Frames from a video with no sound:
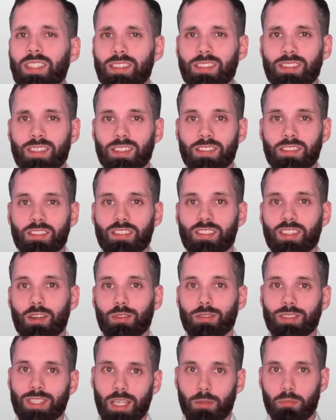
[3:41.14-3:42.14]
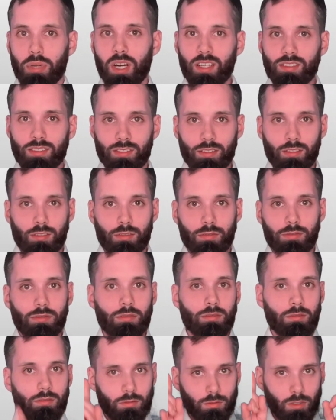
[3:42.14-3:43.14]
doesn't sound that positive,
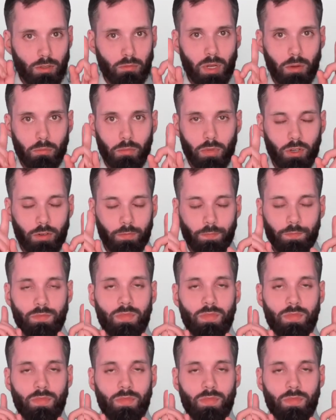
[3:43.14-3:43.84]
remember,